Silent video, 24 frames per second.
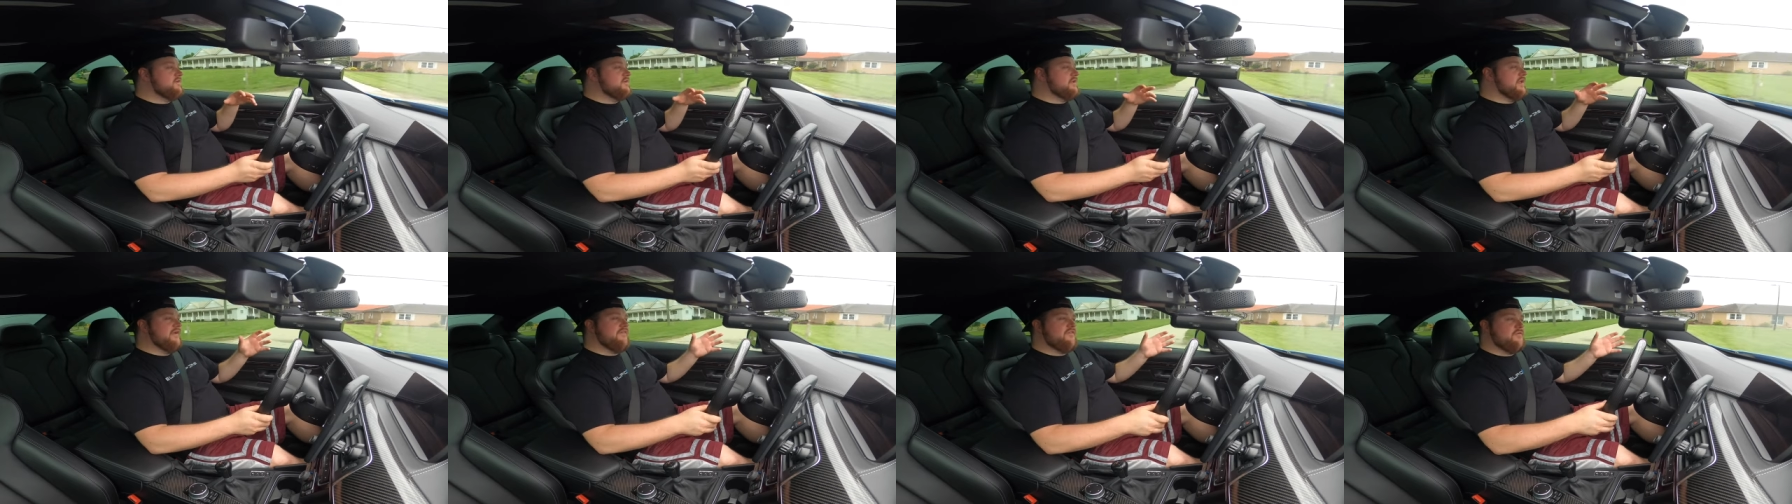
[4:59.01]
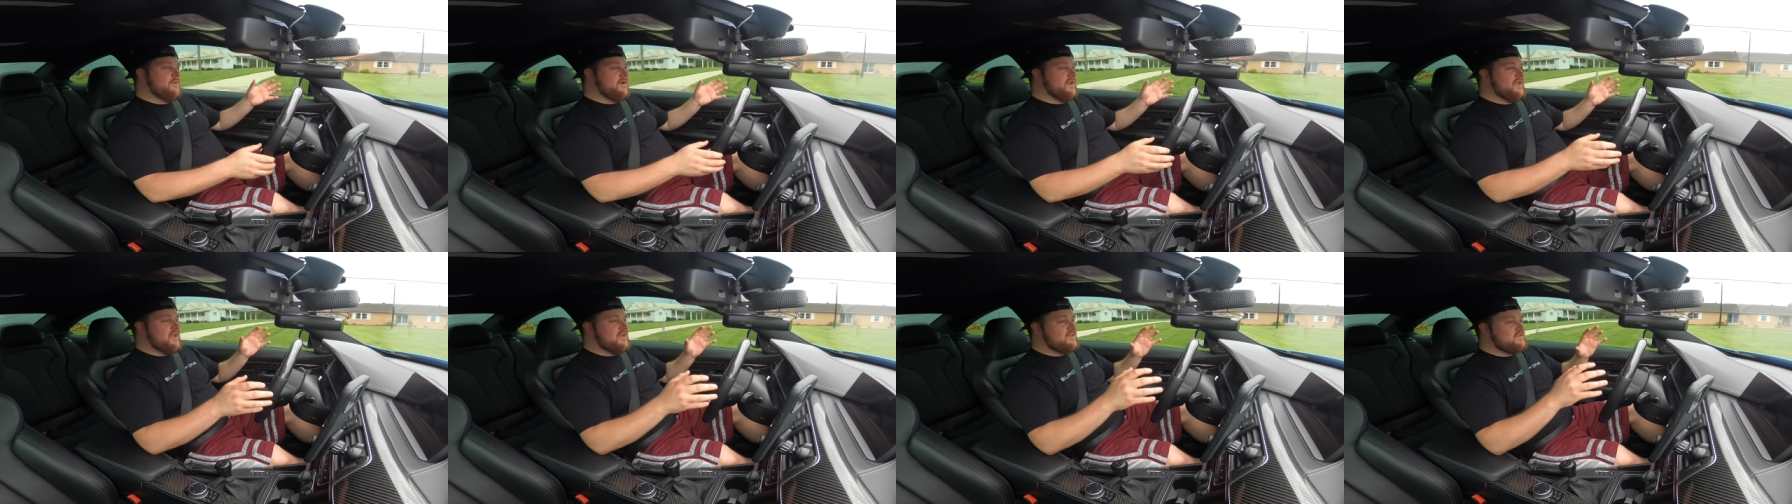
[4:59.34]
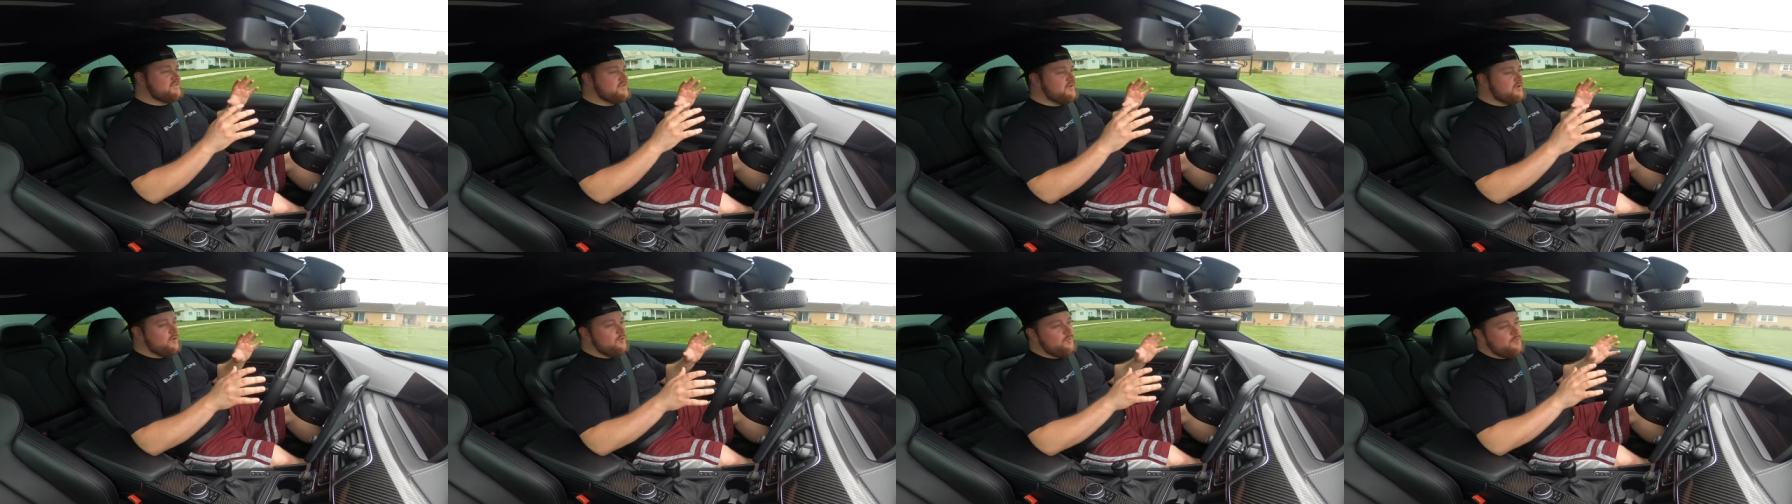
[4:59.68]
Yeah, everybody
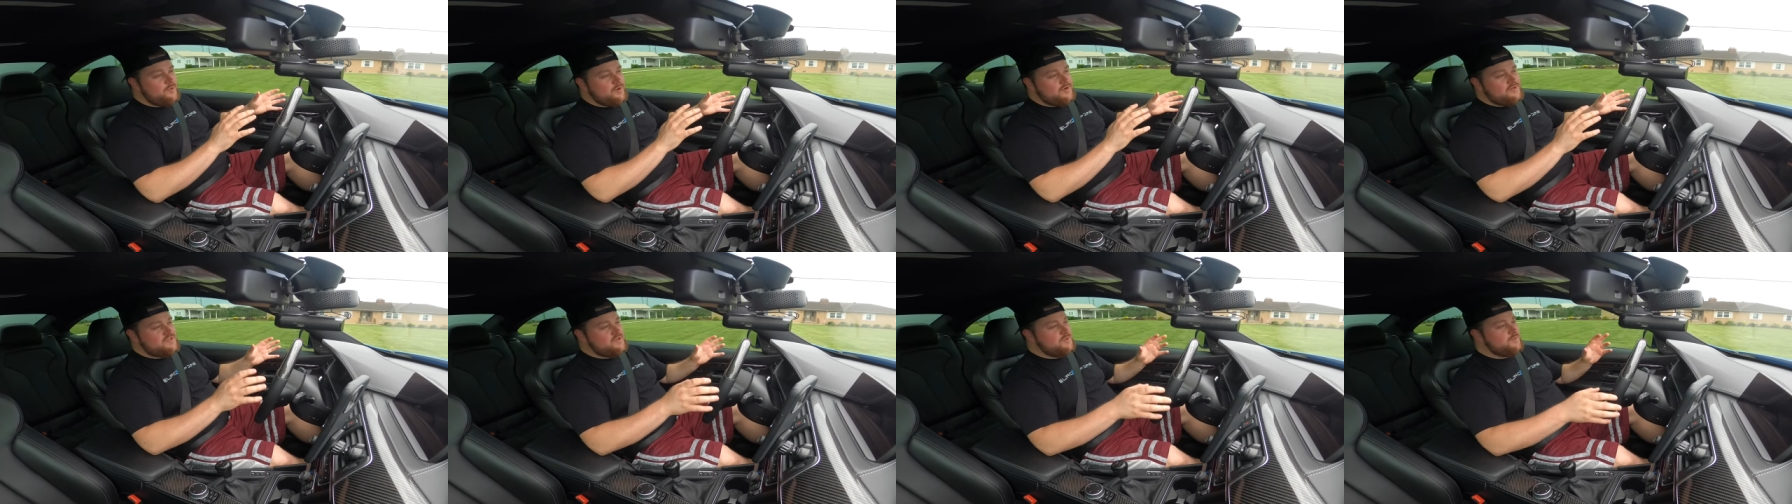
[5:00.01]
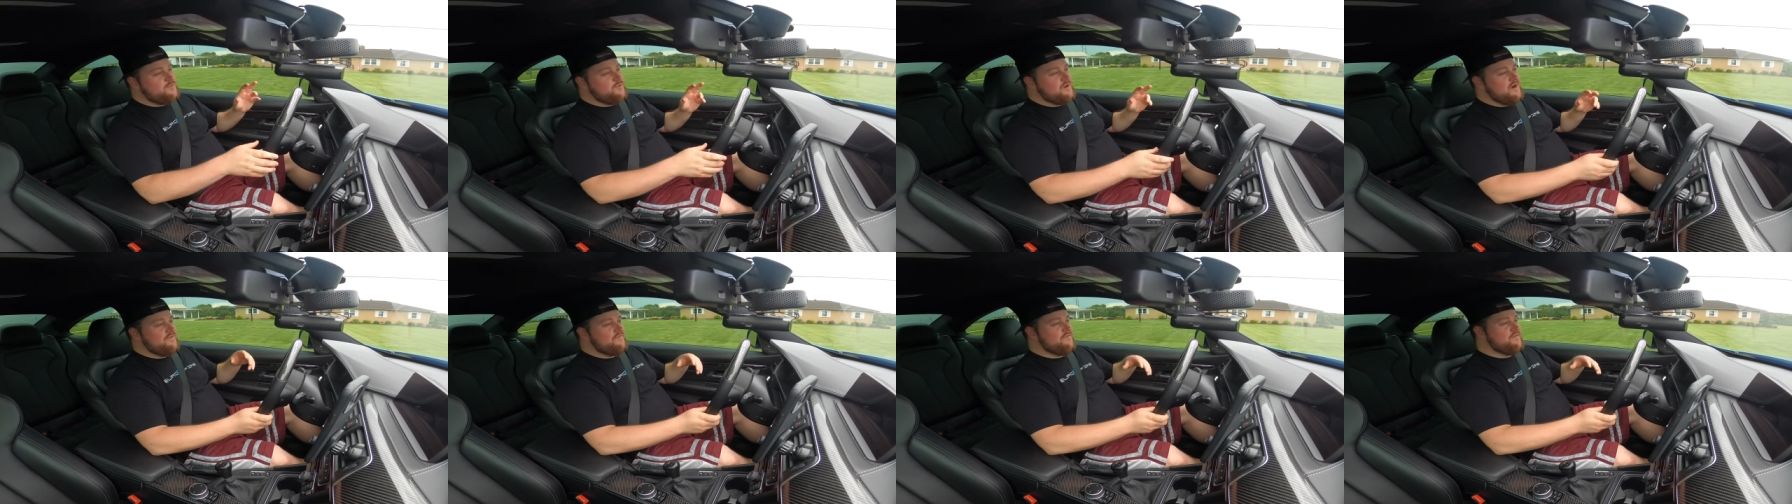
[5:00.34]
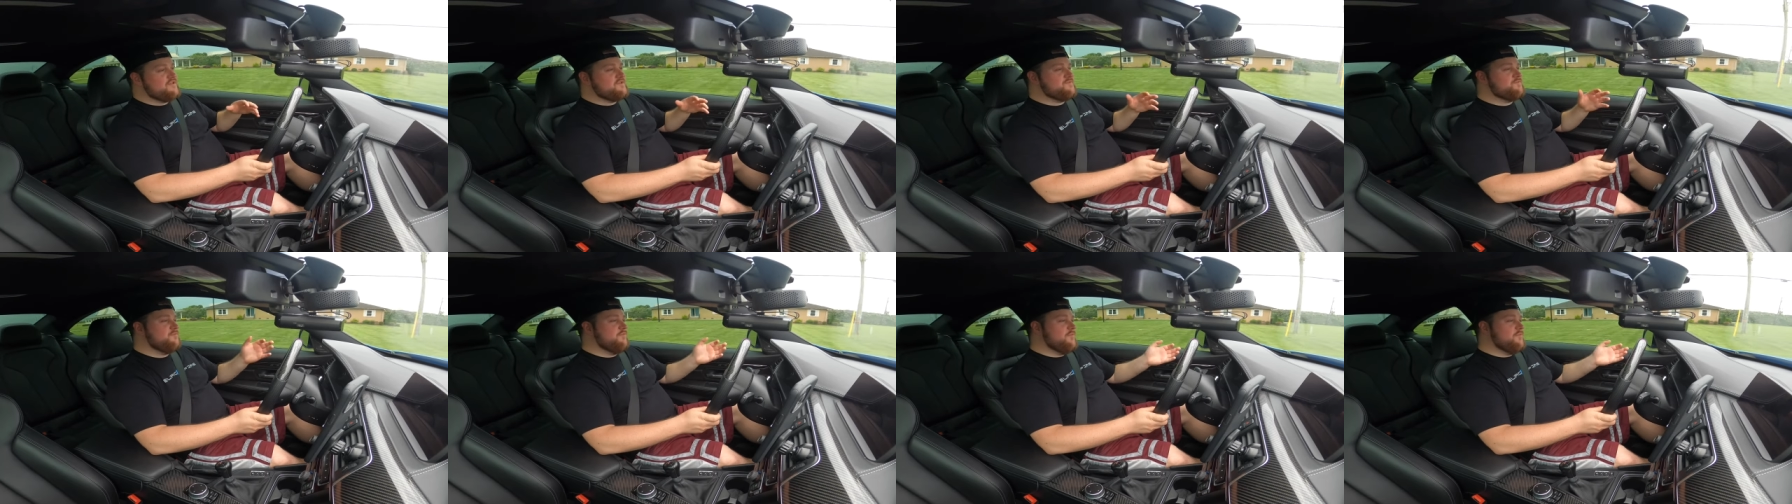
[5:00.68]
has their own personal preference.